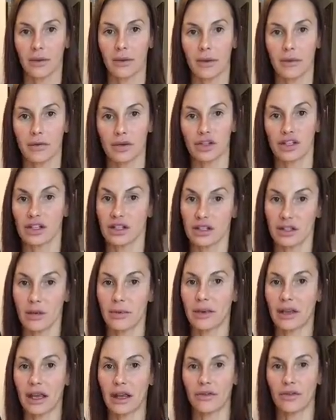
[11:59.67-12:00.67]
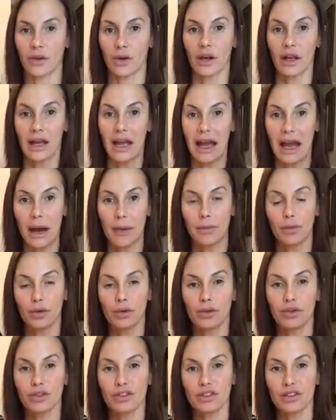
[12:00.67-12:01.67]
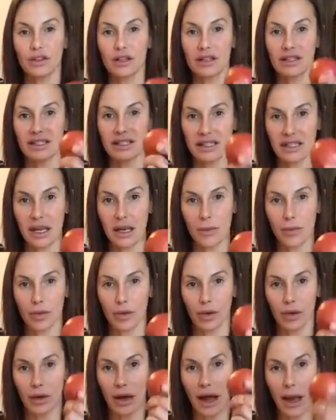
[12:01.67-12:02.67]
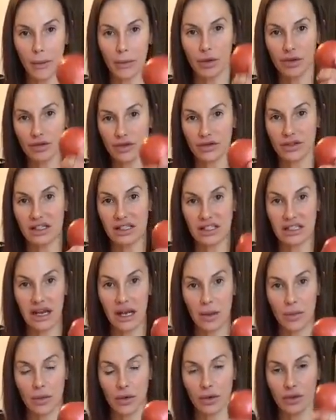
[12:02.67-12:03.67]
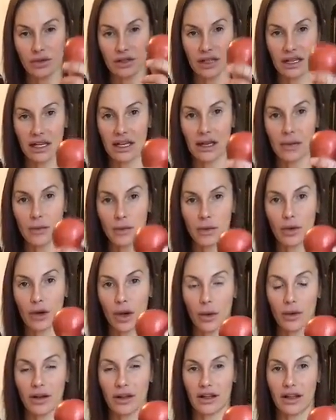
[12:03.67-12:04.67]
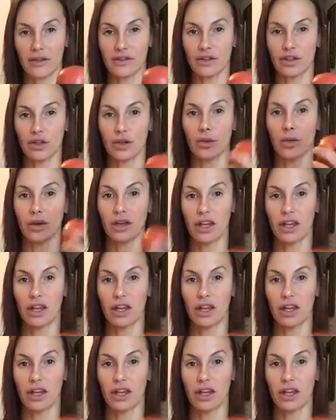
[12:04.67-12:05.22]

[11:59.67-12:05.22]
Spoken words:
mushy, so be careful. Apples, staple. Apples are a staple to keep you going in the afternoon. When